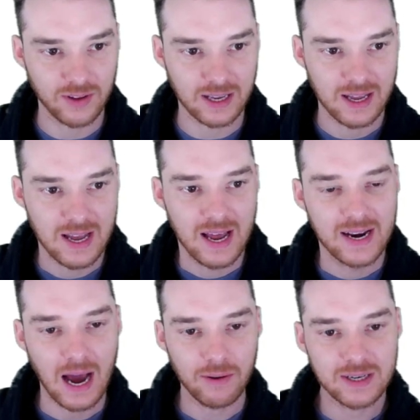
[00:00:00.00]
Like
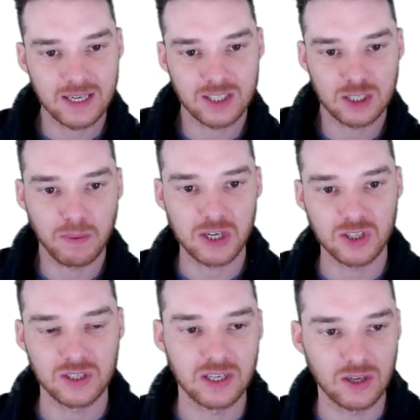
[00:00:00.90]
nowadays,
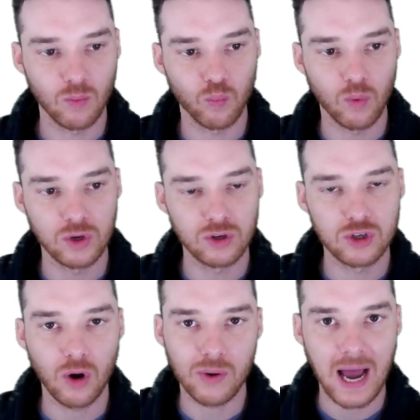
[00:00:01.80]
especially, you
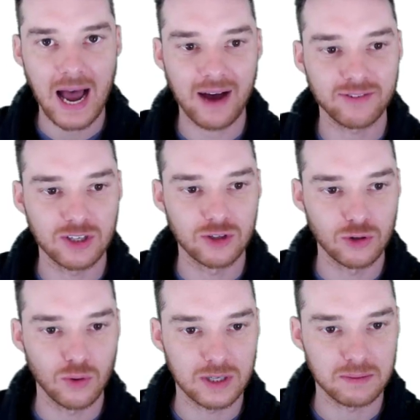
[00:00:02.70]
don't have to
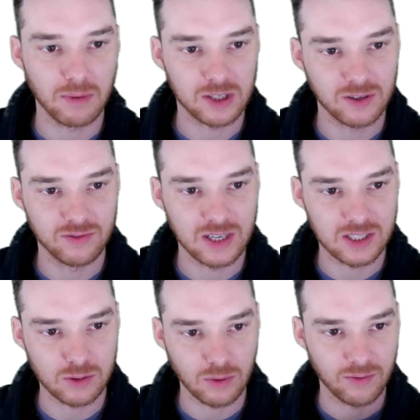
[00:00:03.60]
do as much of
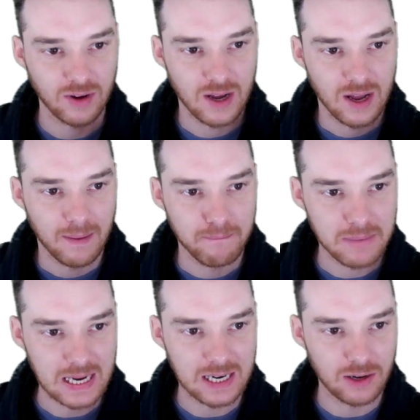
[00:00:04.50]
this sort of
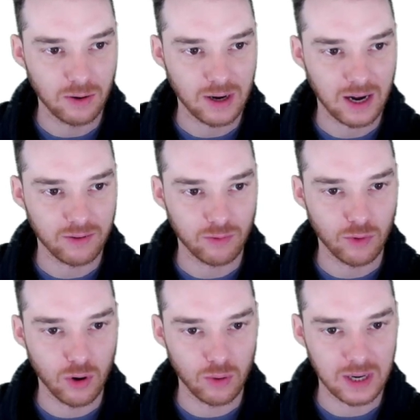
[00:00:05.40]
menial kind of
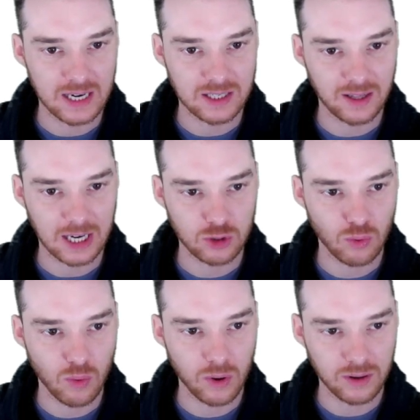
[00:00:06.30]
rote
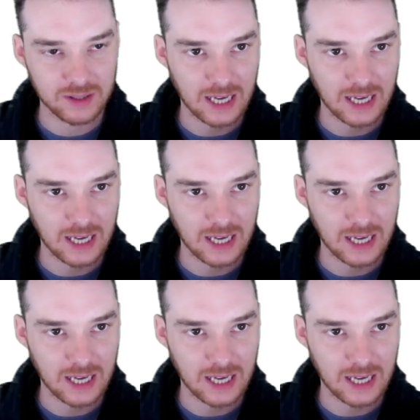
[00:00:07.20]
intellectual work.